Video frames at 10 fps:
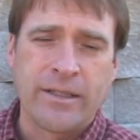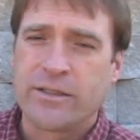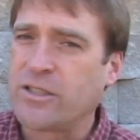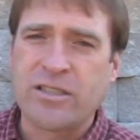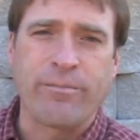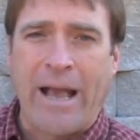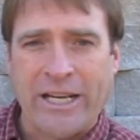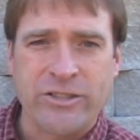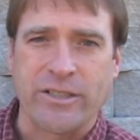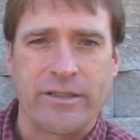Just
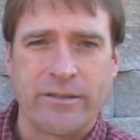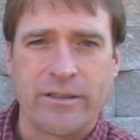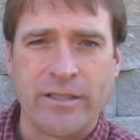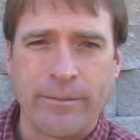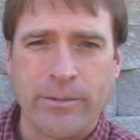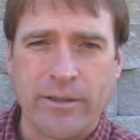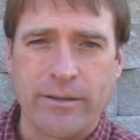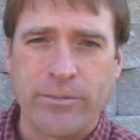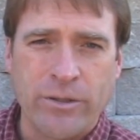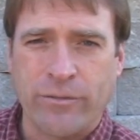smashed it. The temple,
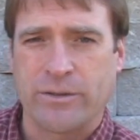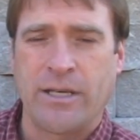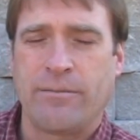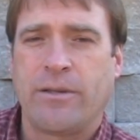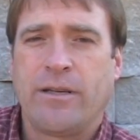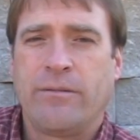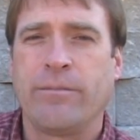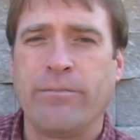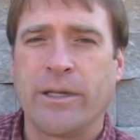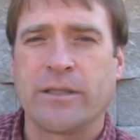the beautiful temple that had
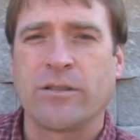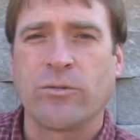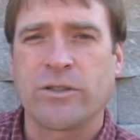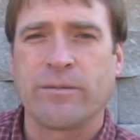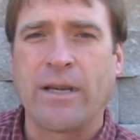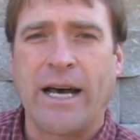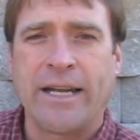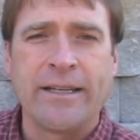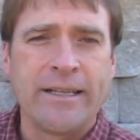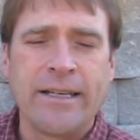been built to worship
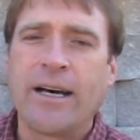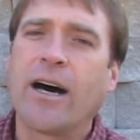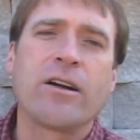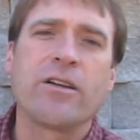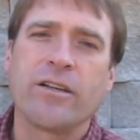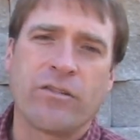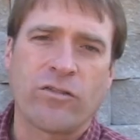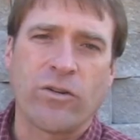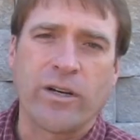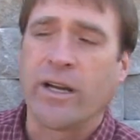God, utterly
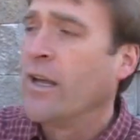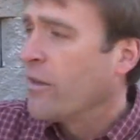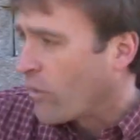destroyed.